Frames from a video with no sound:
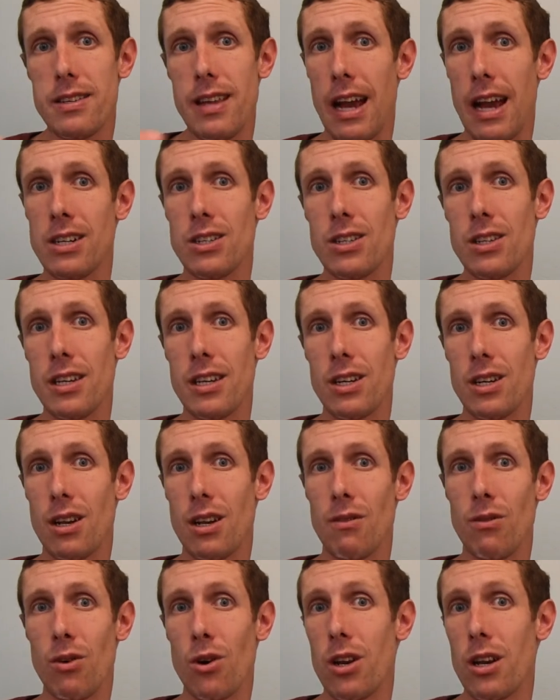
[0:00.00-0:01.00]
actually
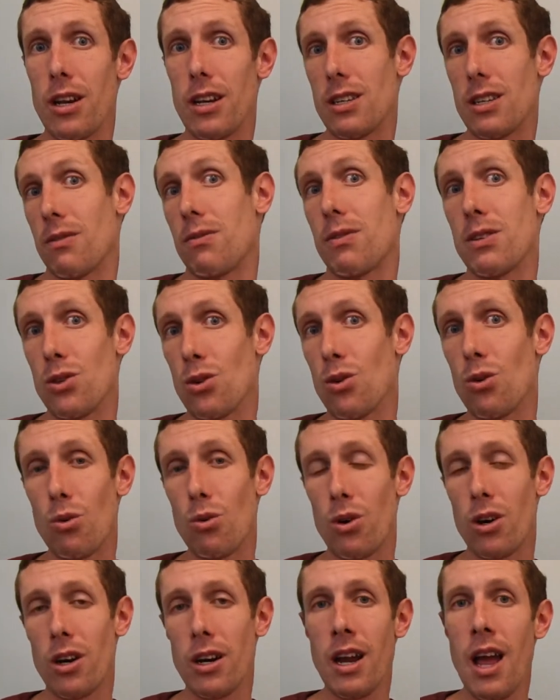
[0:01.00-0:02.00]
converted into physical
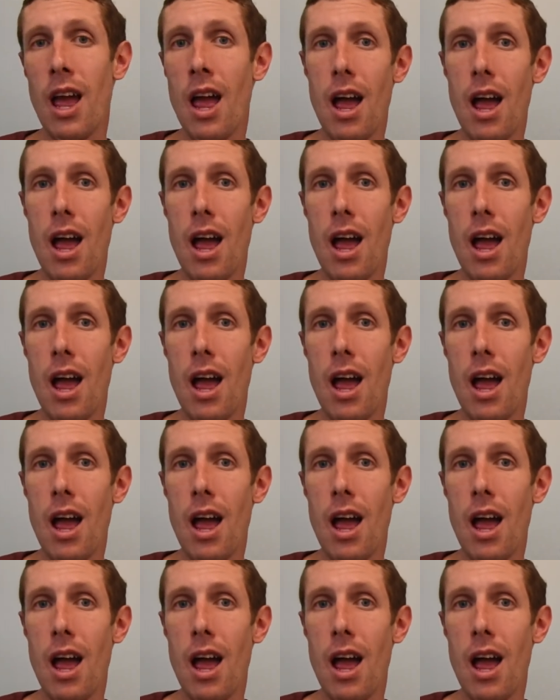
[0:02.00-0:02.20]
work.